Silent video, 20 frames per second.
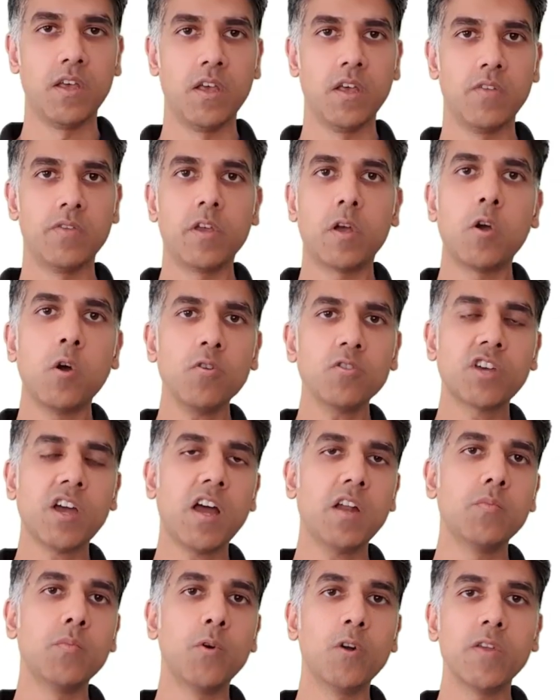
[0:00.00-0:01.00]
The coach
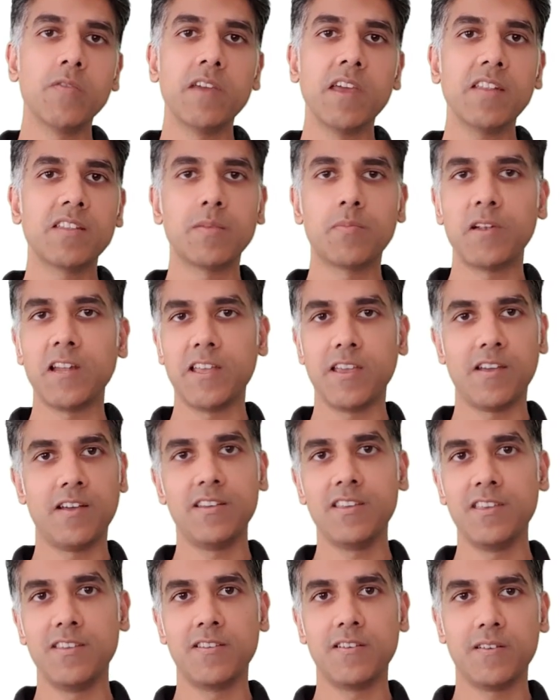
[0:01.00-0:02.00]
can't motivate the player
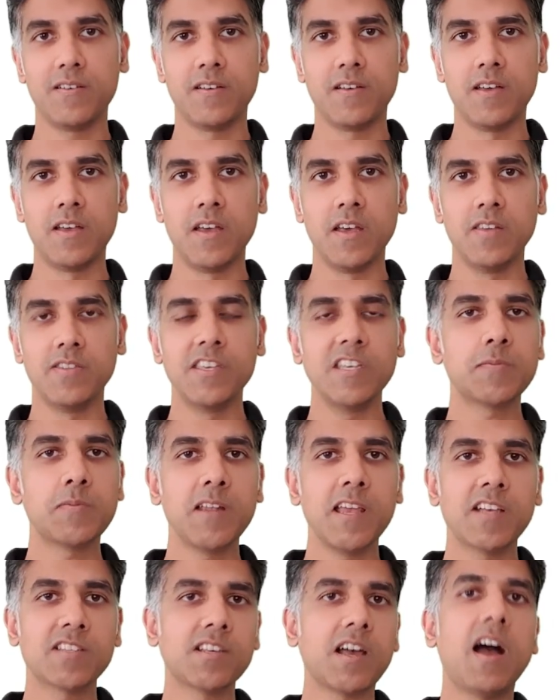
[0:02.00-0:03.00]
either. These
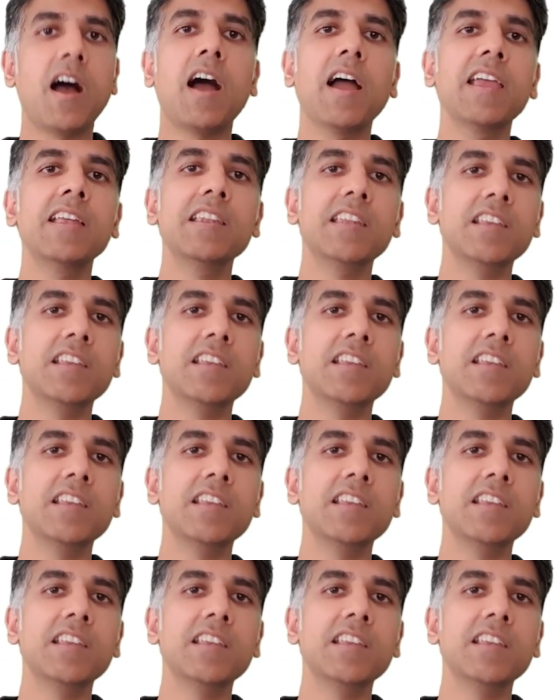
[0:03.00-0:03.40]
players are highly